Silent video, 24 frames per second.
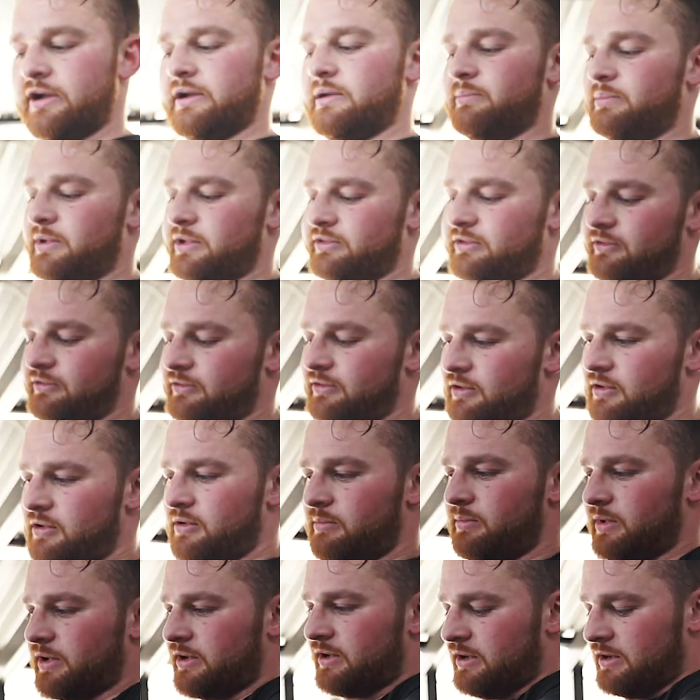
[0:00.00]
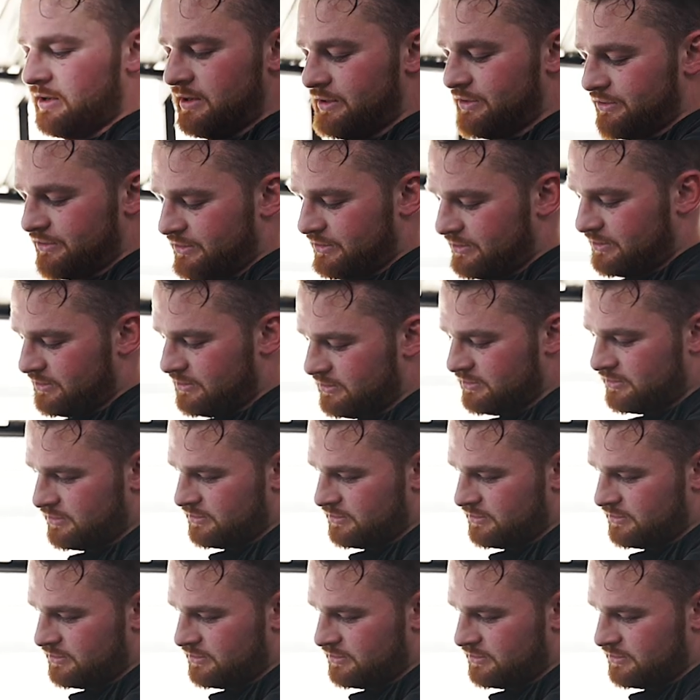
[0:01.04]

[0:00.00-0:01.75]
gonna put this on because